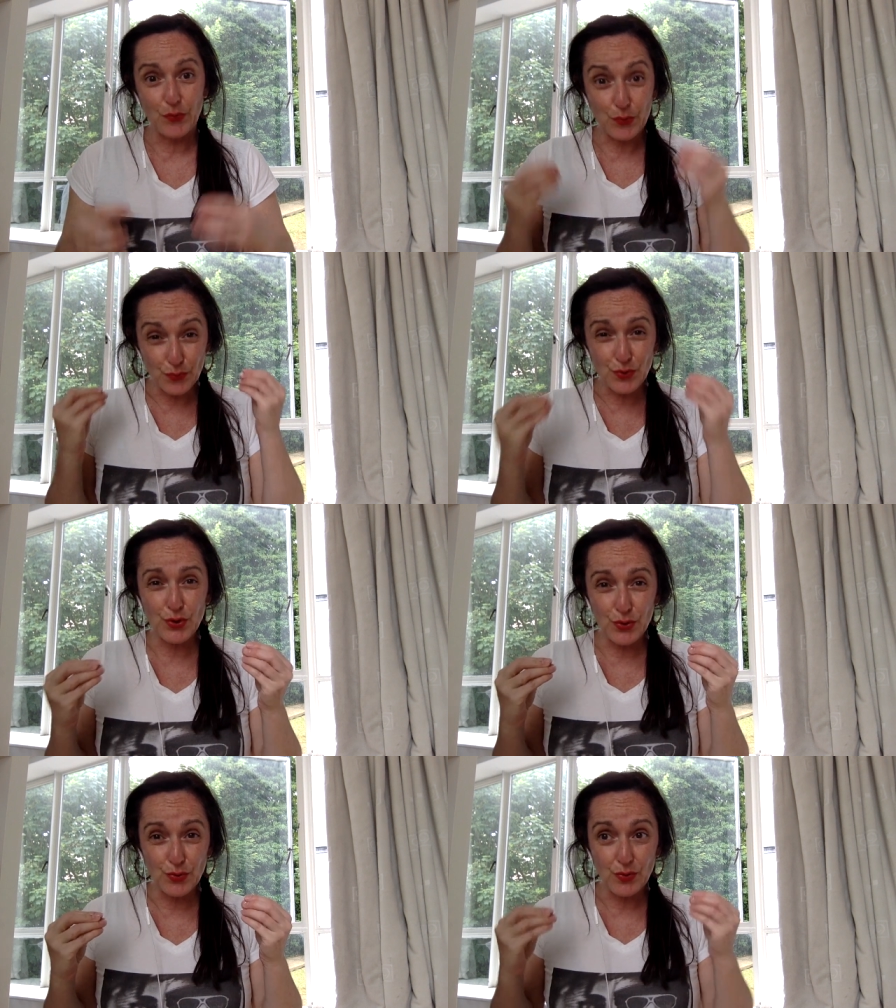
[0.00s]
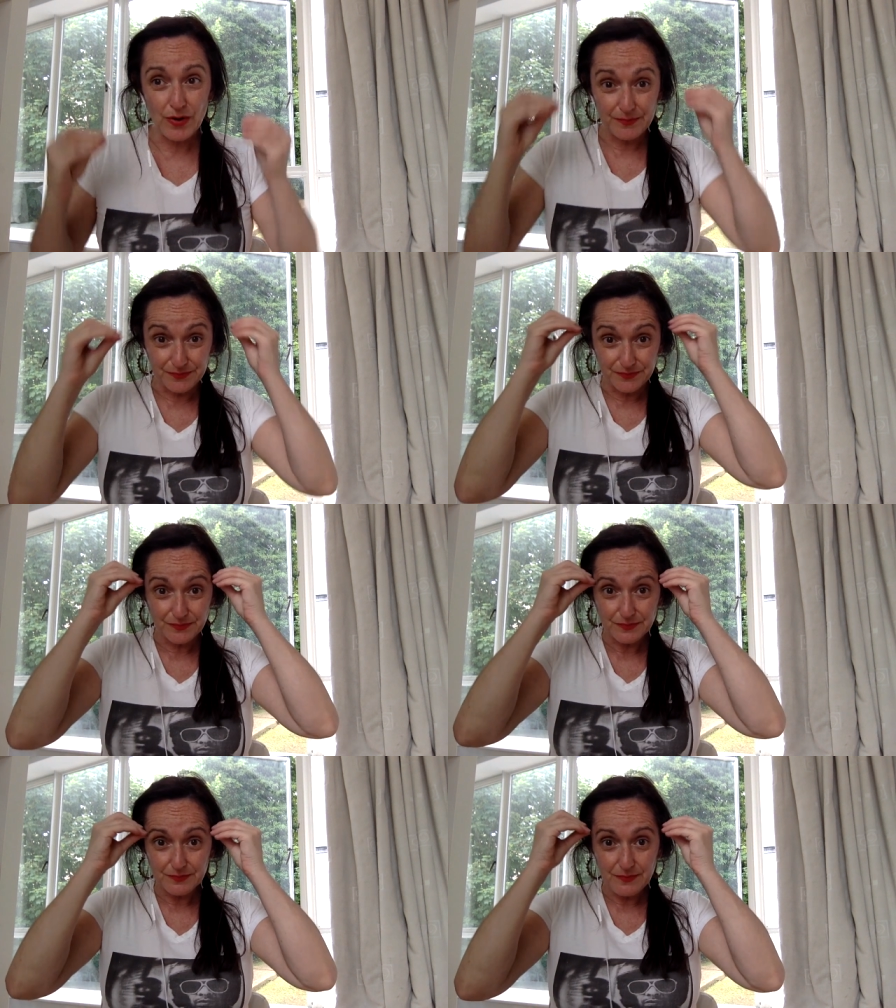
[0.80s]
through
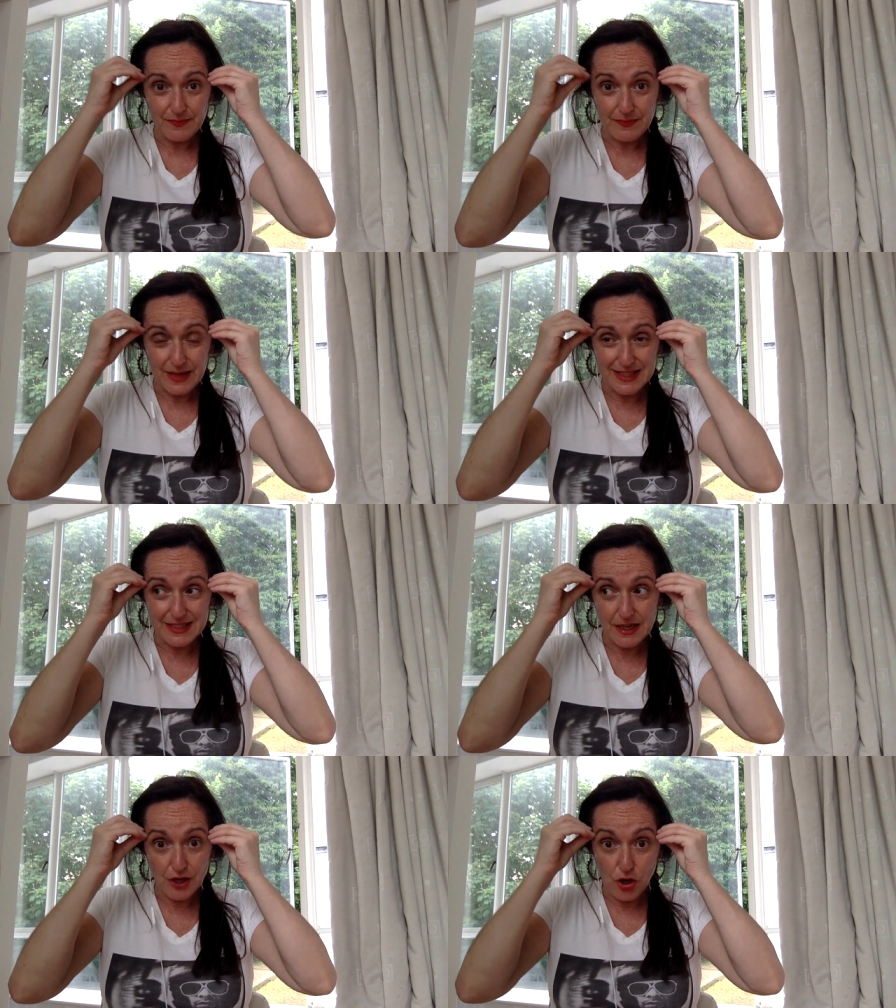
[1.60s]
it's like